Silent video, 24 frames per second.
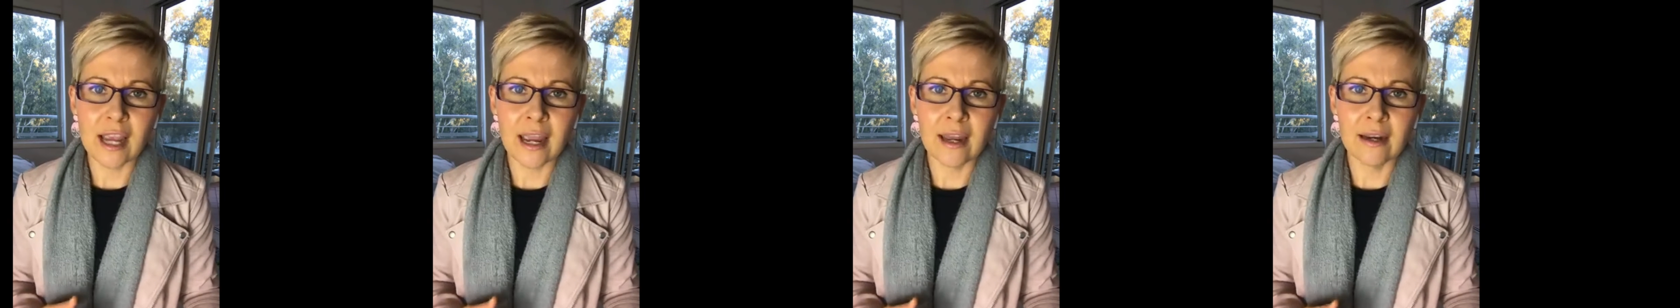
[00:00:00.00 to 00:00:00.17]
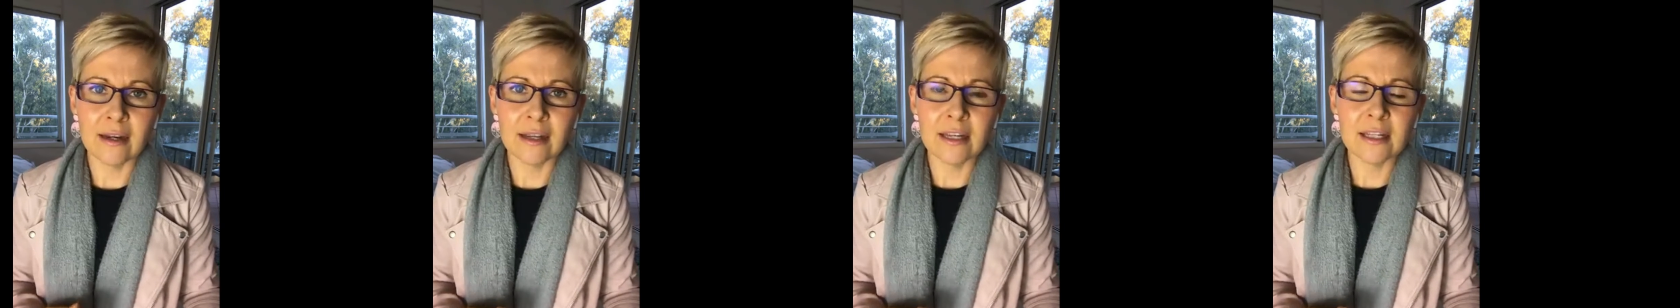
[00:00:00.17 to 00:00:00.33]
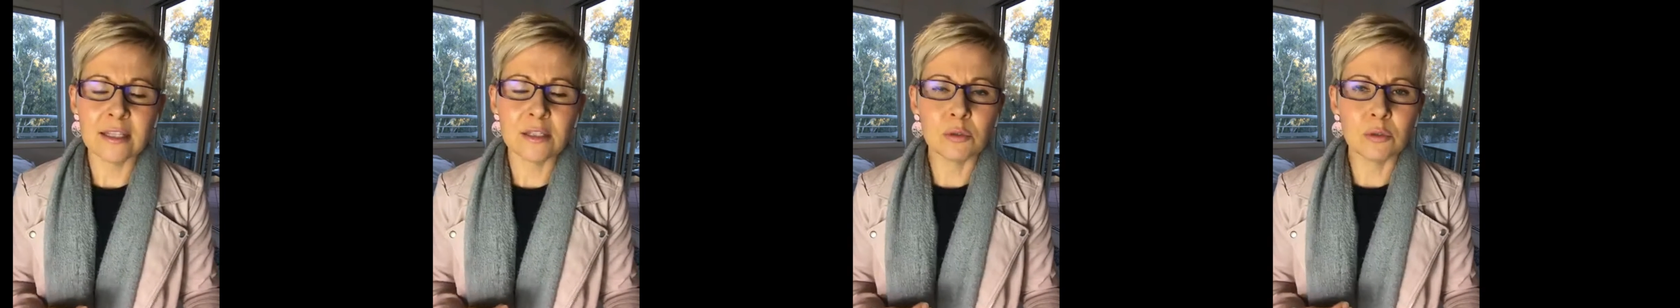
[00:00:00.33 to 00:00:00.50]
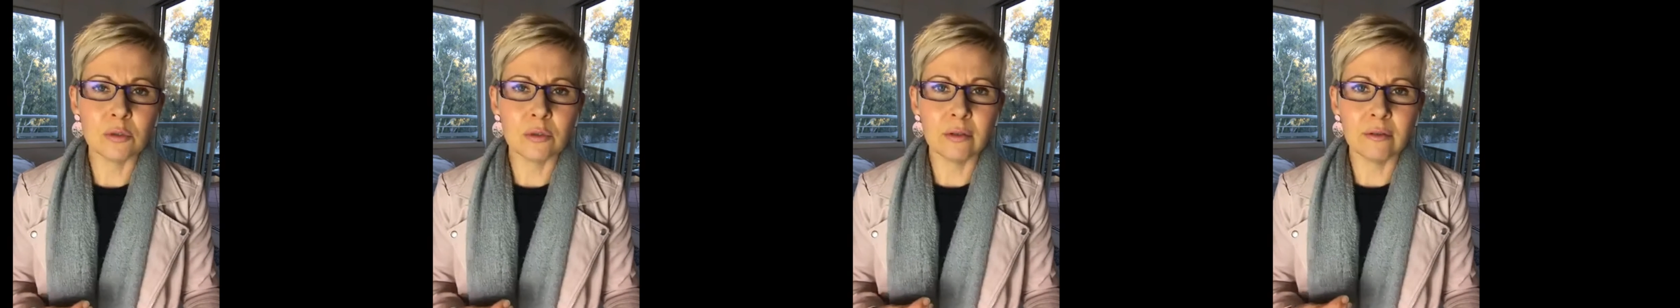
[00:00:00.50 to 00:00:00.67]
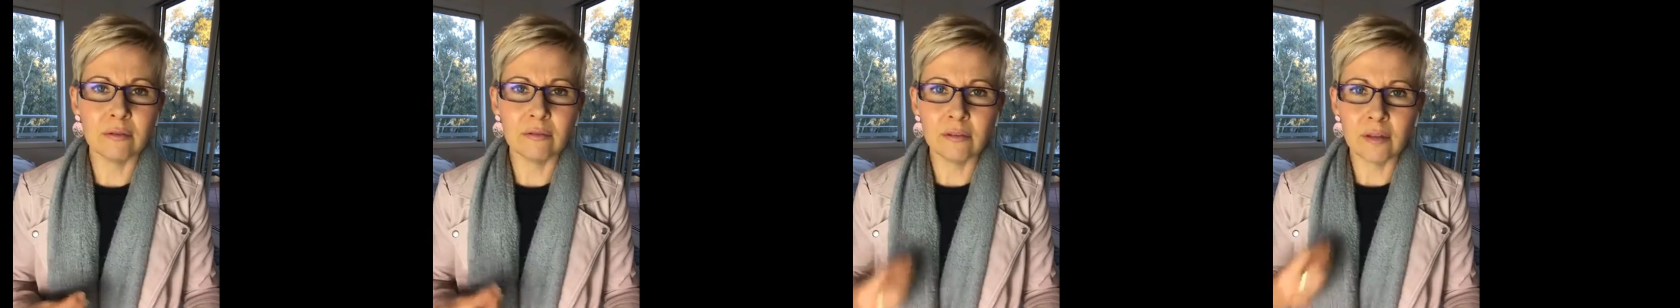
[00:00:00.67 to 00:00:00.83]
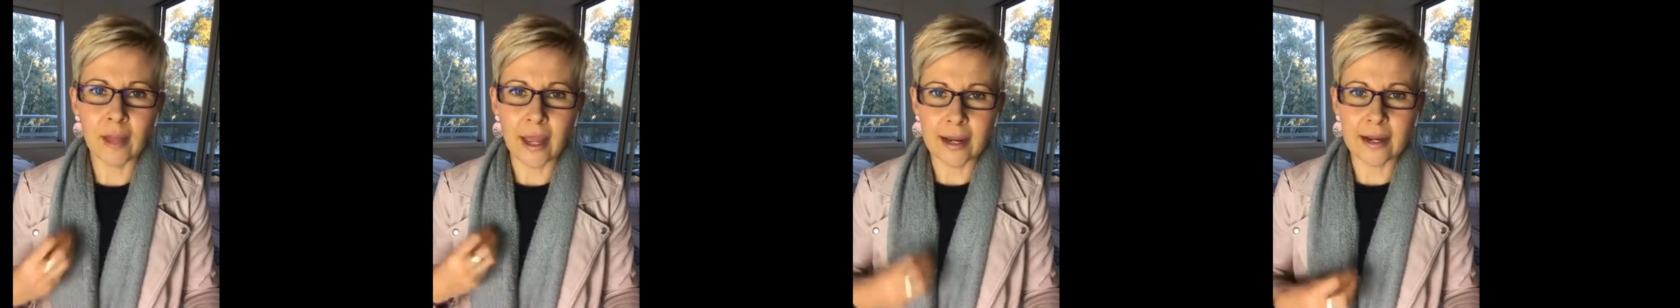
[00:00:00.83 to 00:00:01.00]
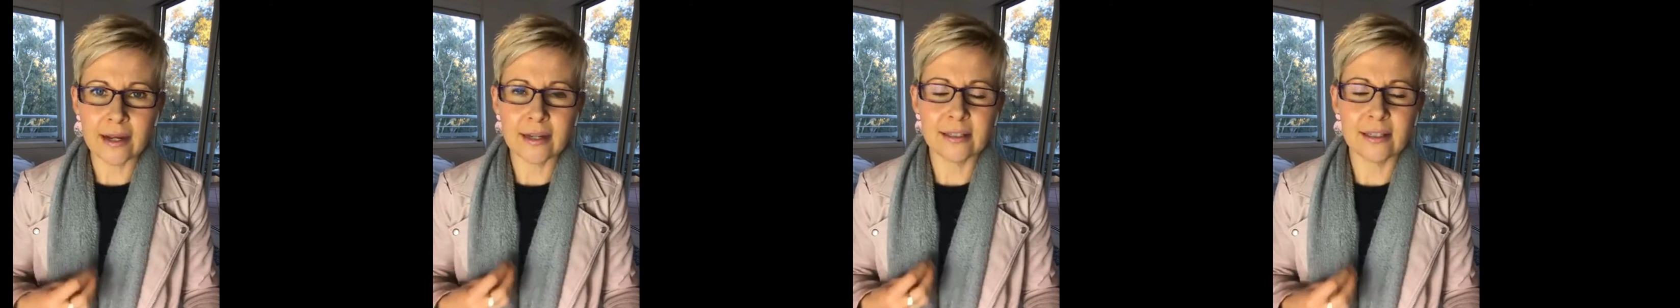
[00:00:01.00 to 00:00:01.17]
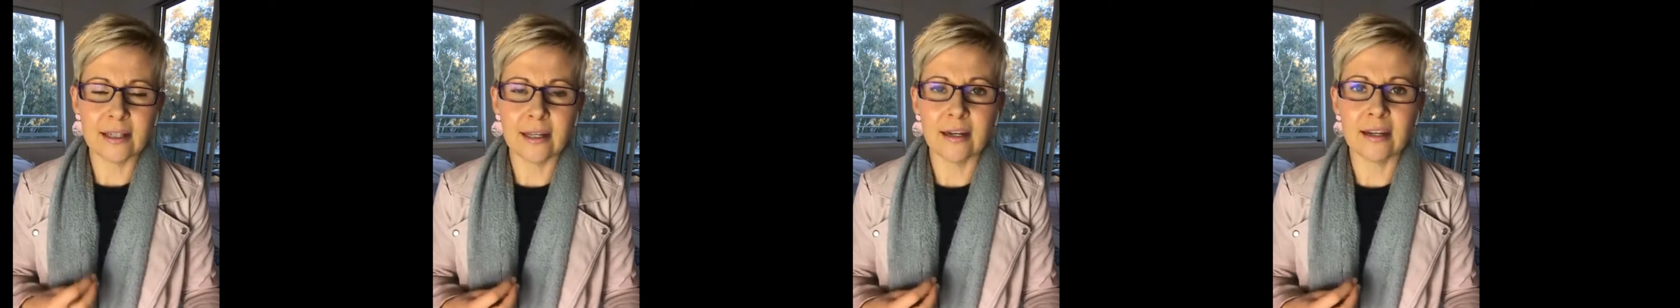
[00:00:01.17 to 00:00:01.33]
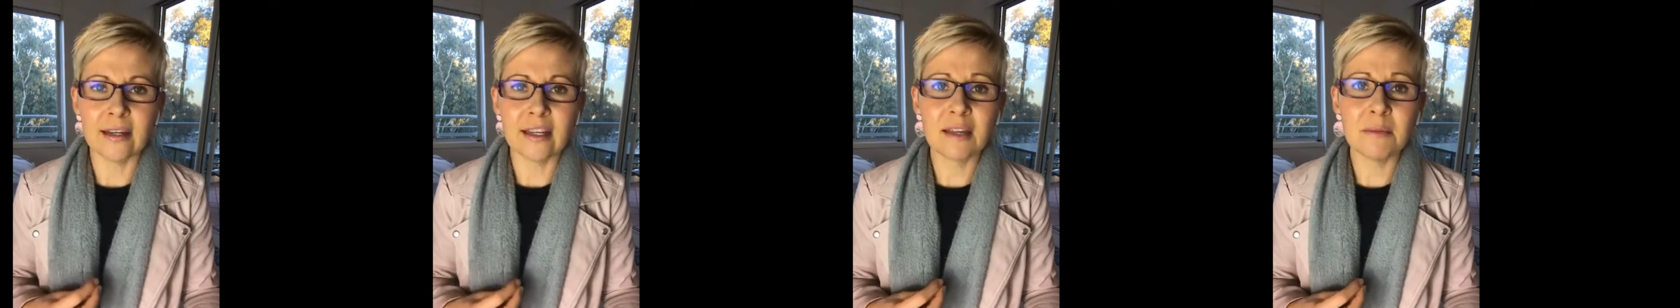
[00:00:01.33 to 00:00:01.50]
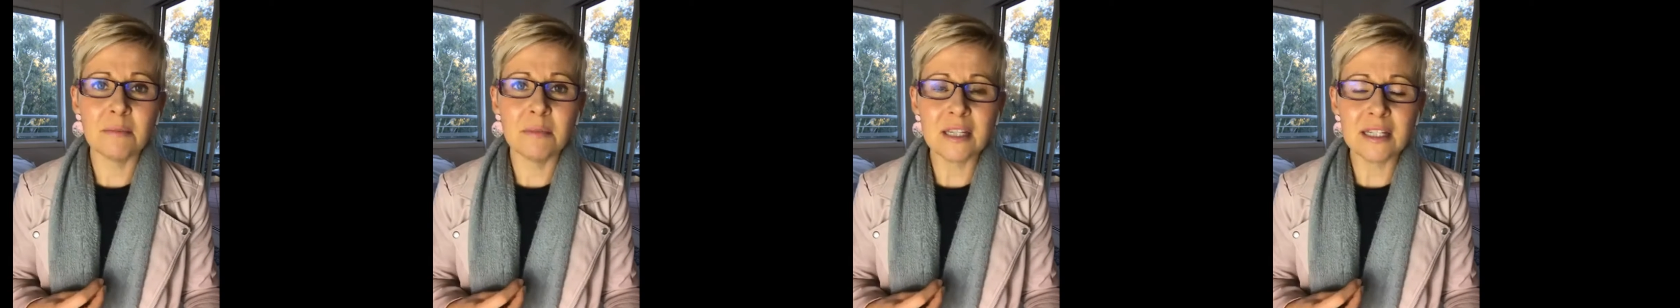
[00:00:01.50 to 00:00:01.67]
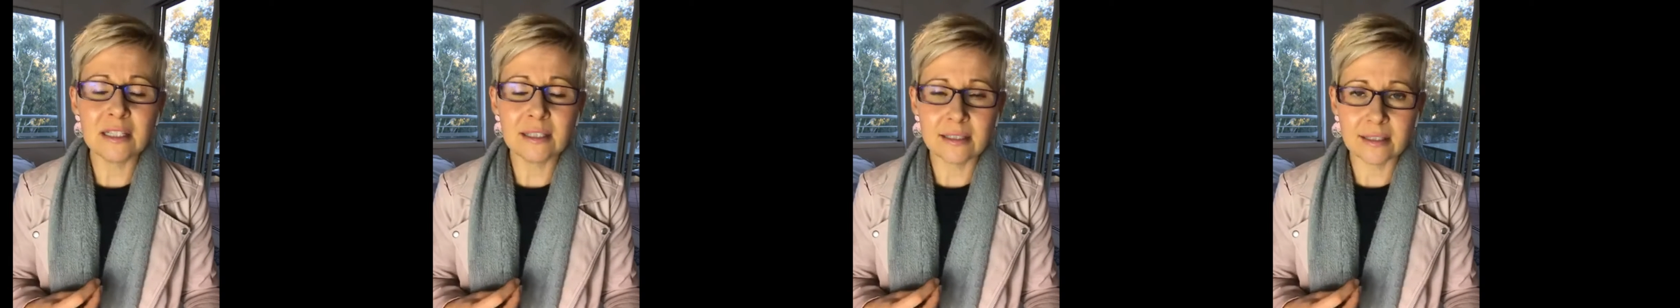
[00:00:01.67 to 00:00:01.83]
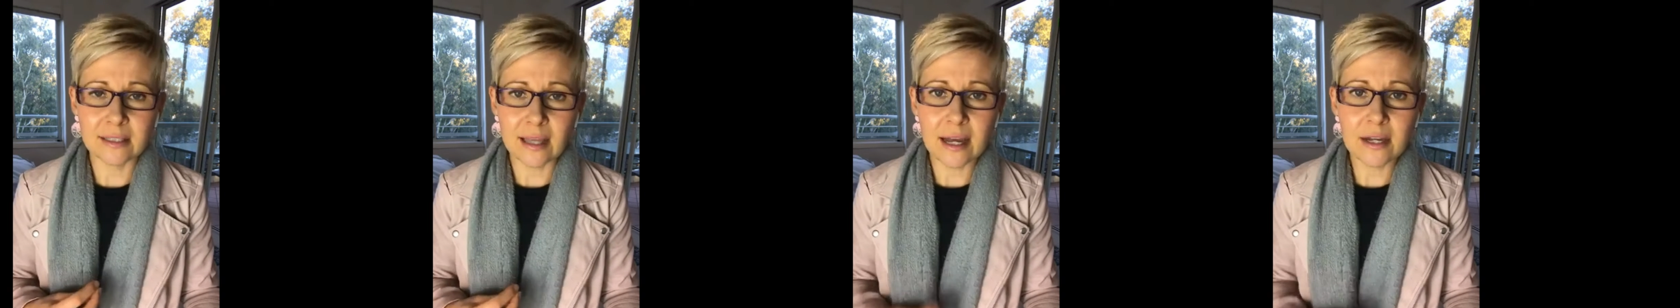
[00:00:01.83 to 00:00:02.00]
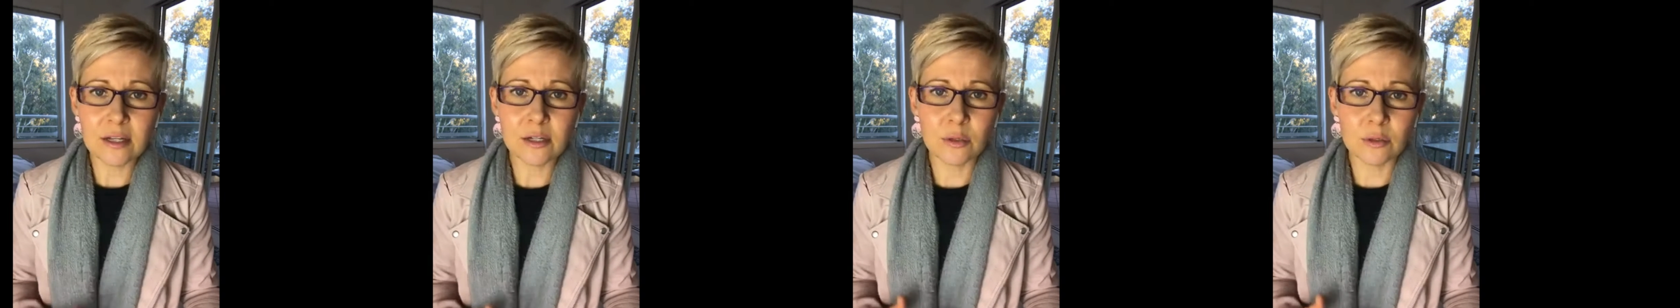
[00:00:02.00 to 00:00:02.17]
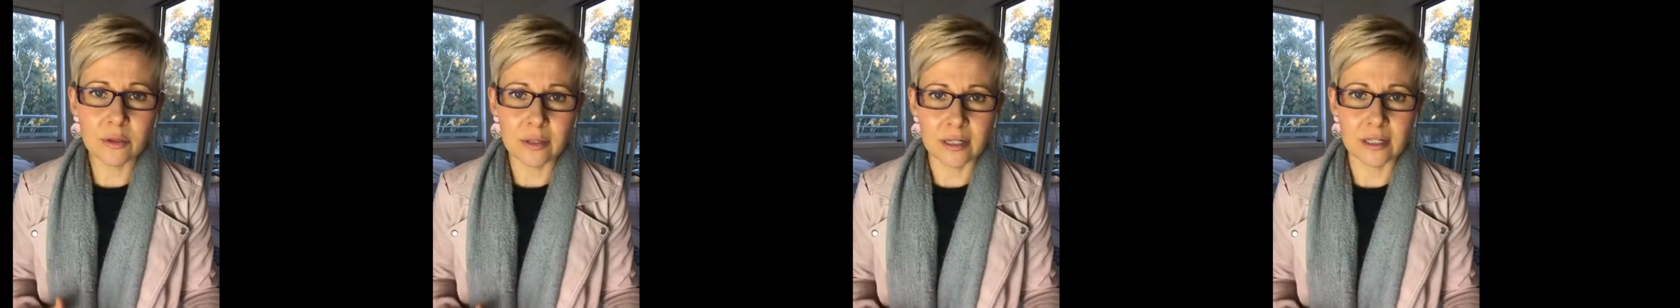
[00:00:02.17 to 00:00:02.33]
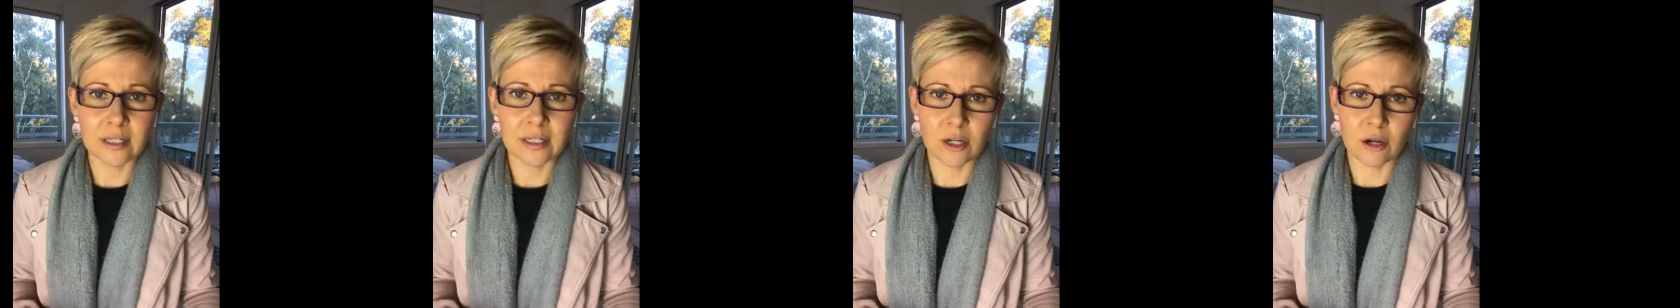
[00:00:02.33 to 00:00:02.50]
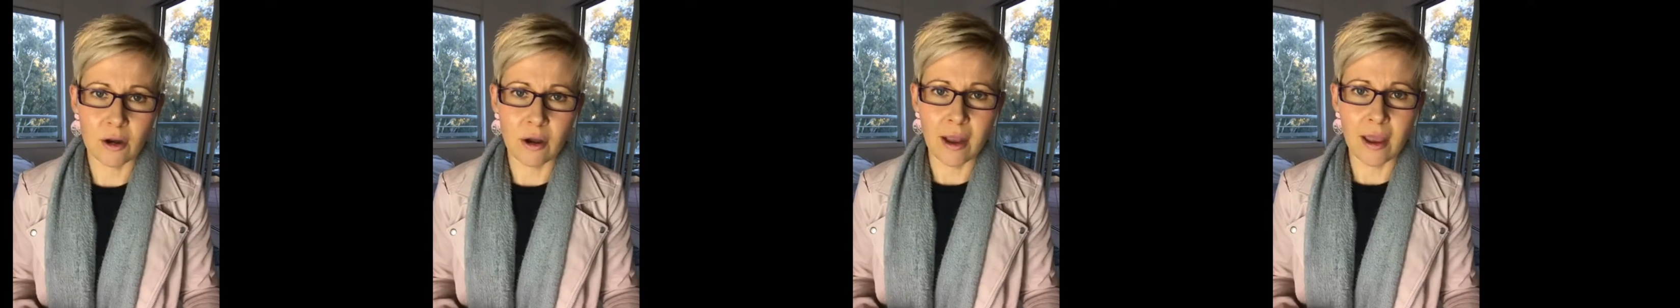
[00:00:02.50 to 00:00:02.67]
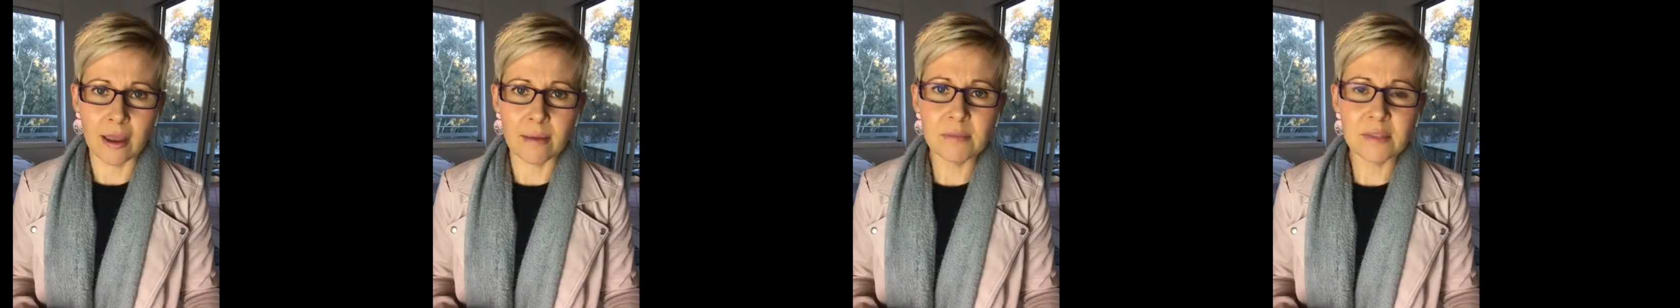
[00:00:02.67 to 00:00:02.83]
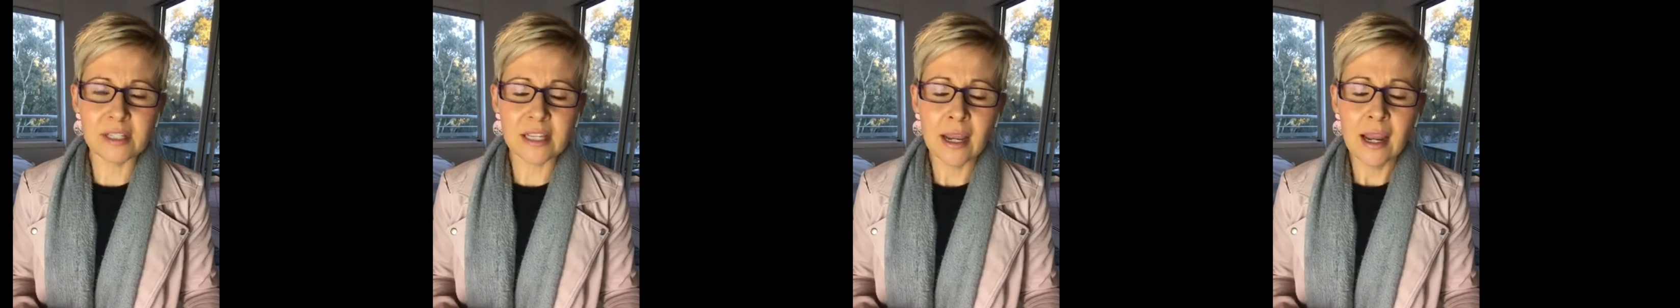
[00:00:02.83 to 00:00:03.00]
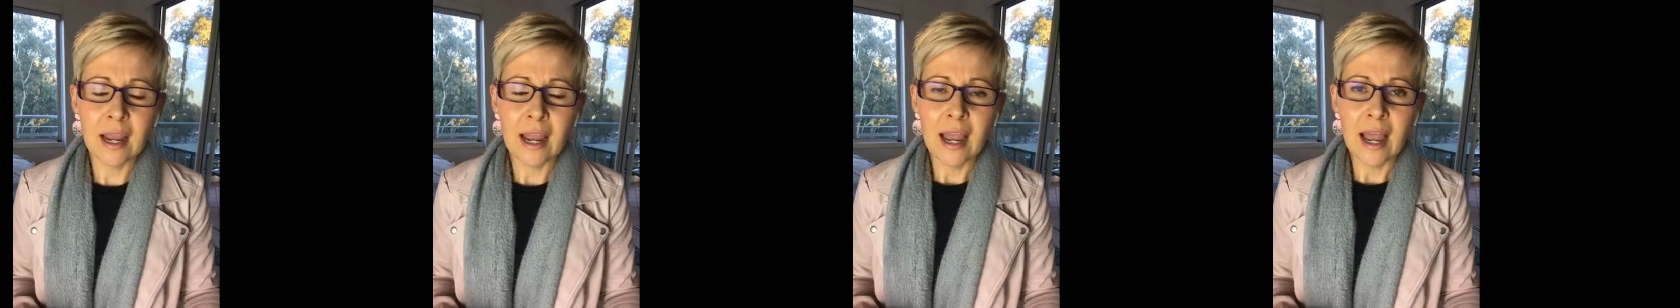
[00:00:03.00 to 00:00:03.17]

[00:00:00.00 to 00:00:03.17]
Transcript: And it's, like I said, it can be subtle at times